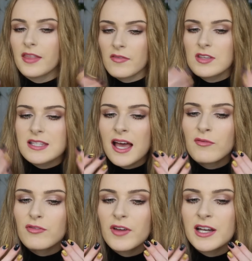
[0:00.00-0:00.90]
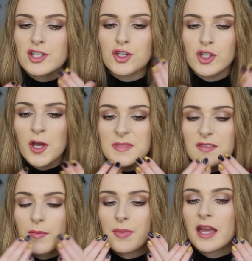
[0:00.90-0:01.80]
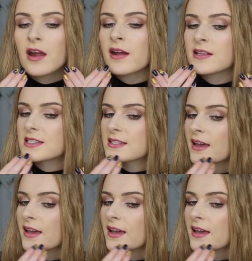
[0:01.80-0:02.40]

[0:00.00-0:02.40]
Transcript: They have the same finish in terms of appearance,